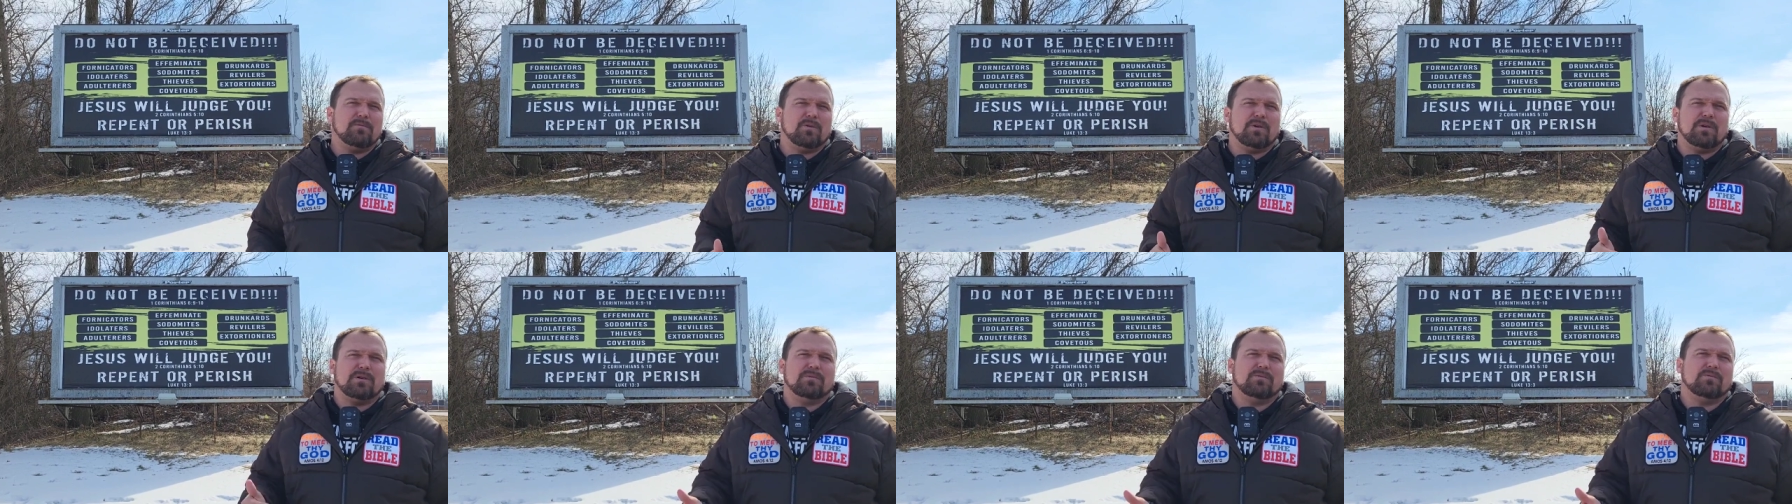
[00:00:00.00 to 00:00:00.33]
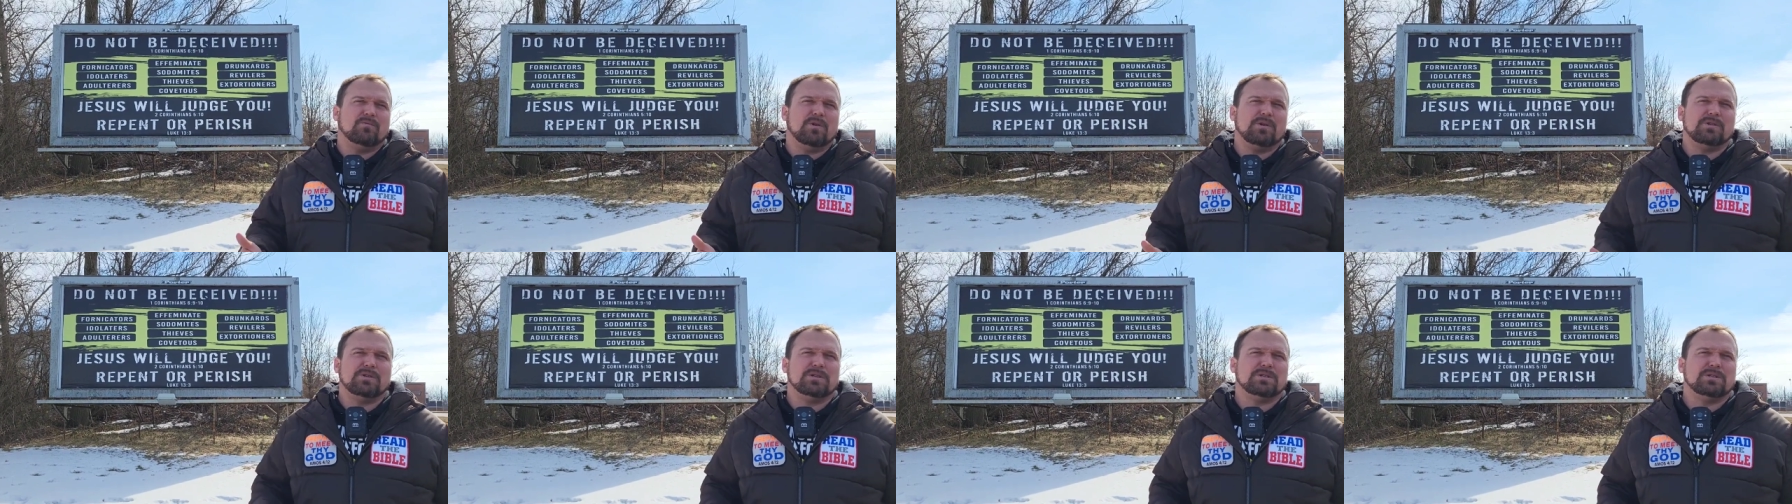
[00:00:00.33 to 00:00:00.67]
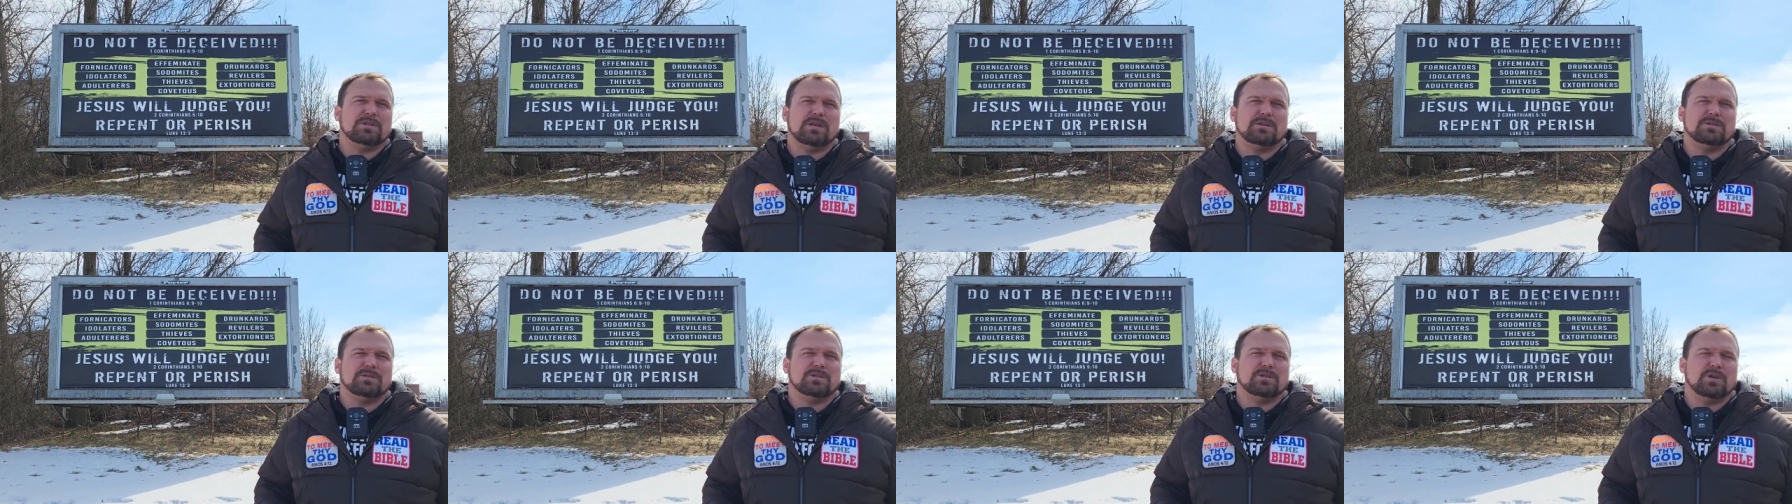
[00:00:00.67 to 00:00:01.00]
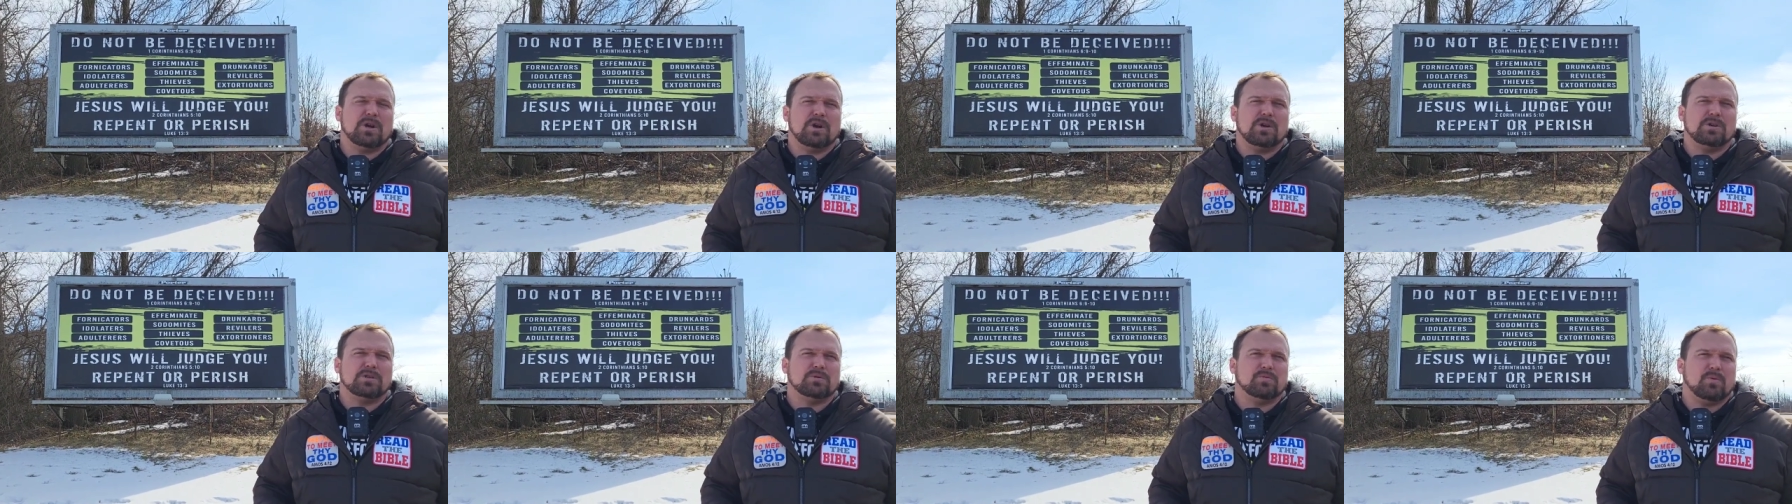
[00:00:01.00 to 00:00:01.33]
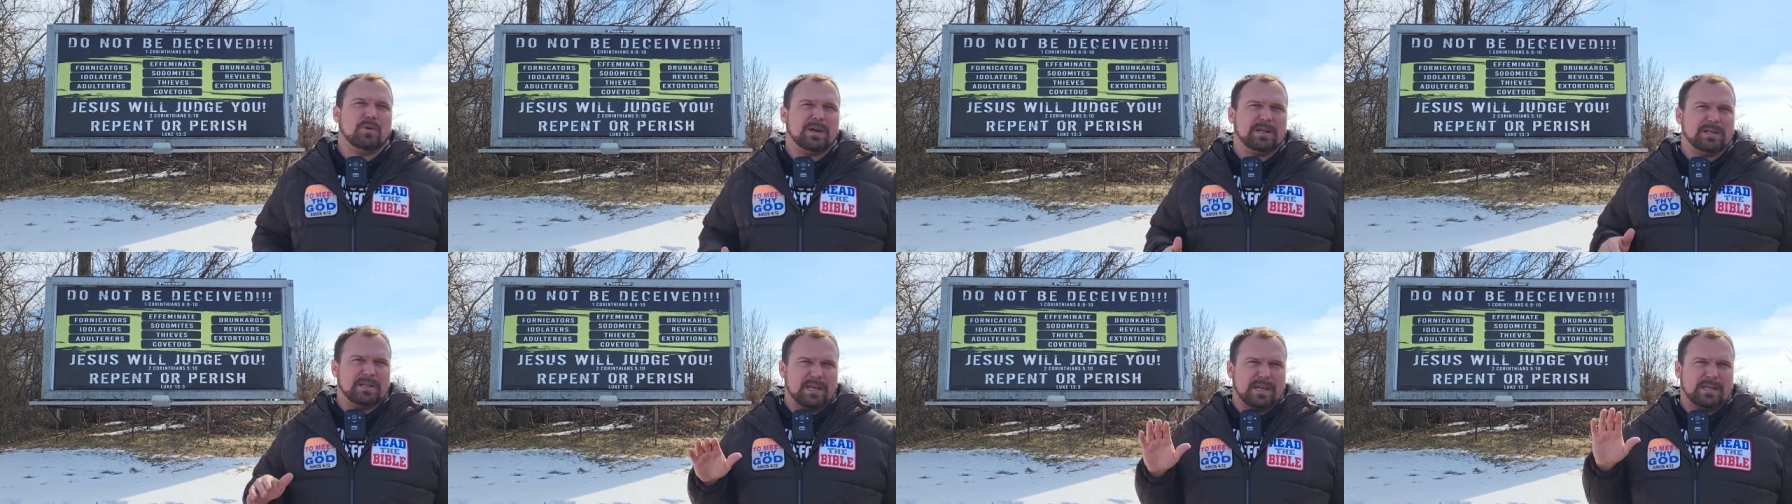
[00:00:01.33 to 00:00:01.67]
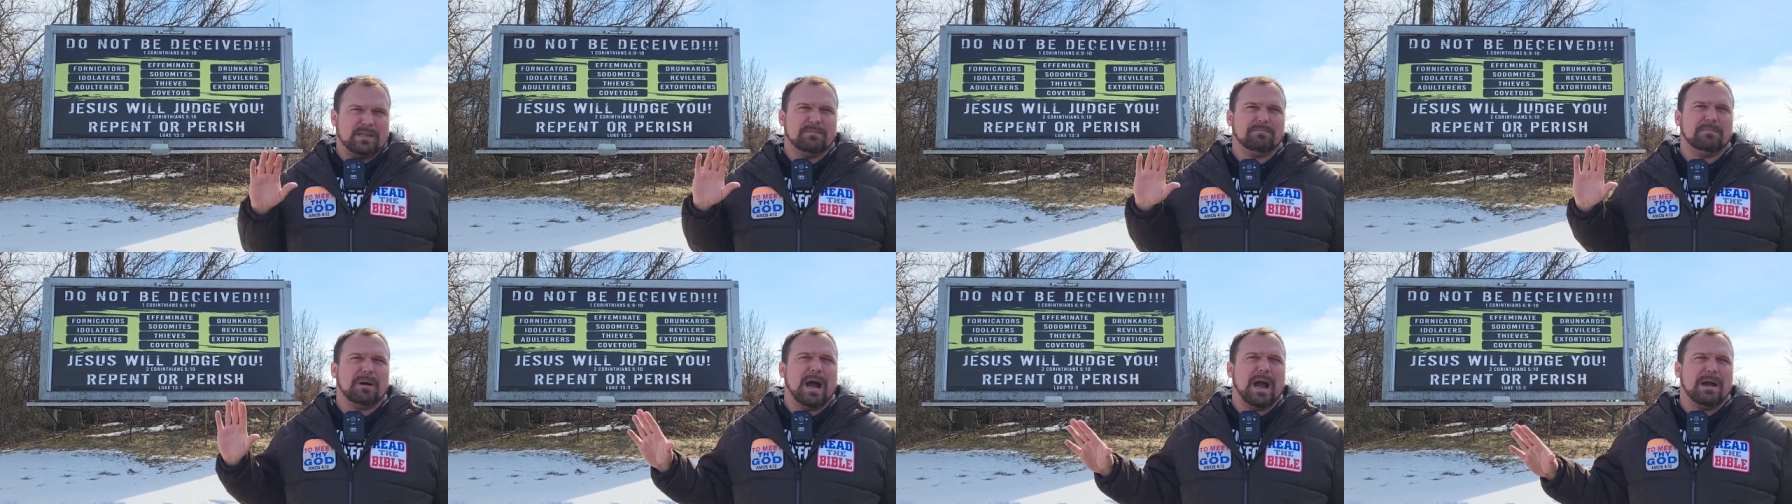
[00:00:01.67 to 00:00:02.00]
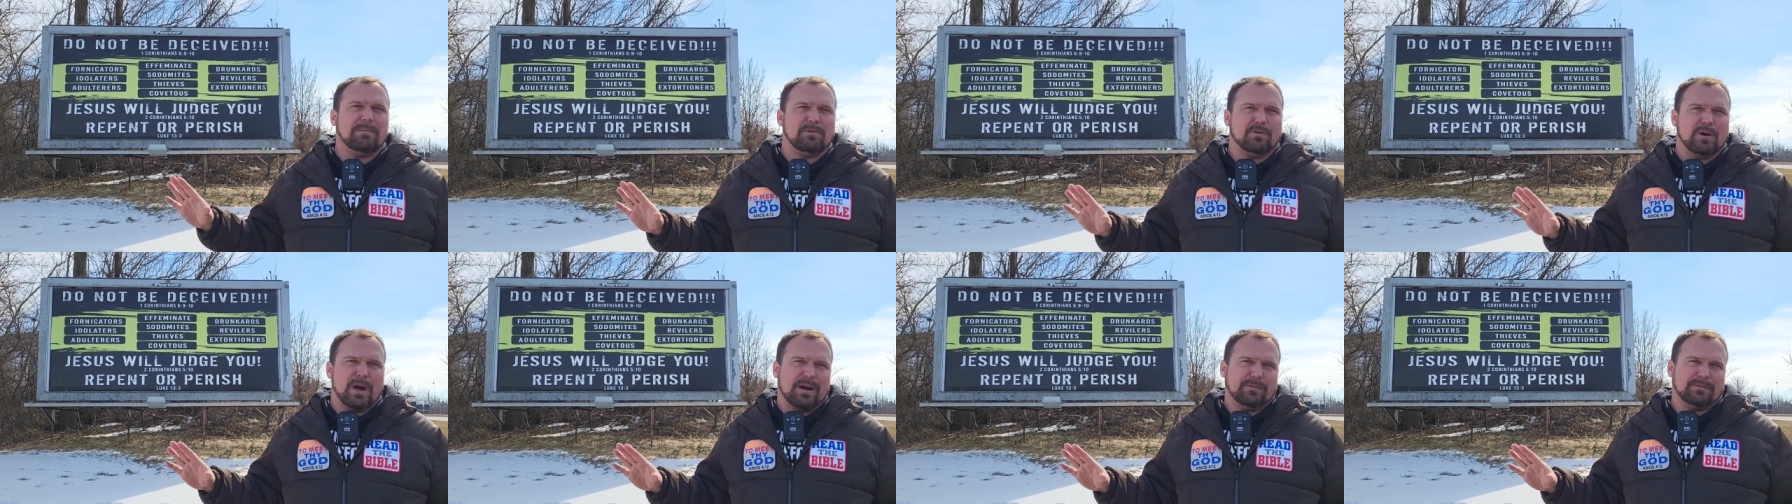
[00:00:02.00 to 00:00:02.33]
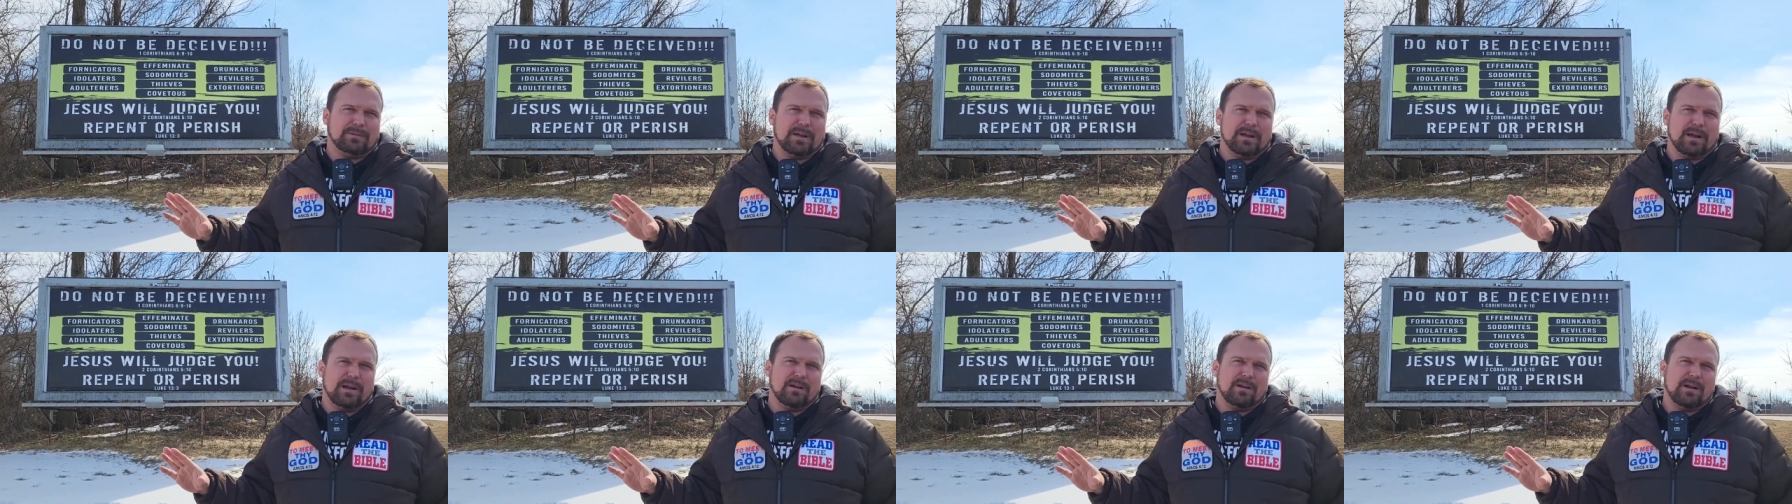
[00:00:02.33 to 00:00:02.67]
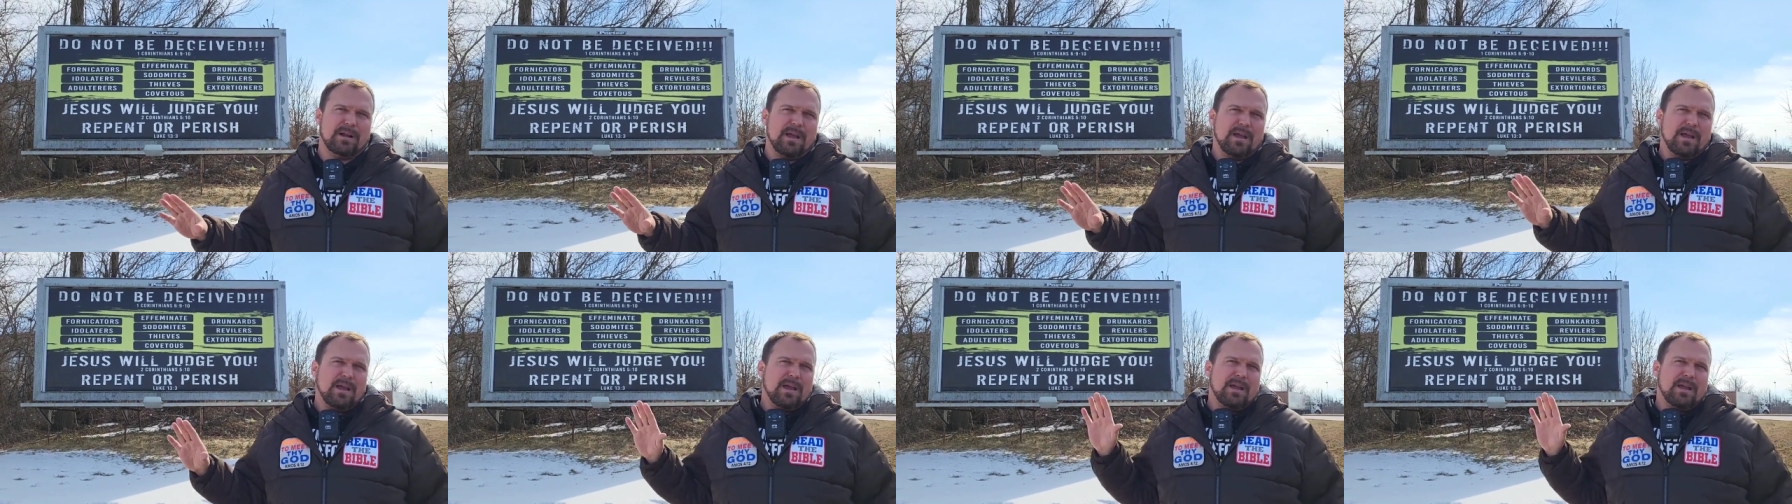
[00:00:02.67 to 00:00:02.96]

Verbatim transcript: We're, we're just a church wanting to get the Bible out there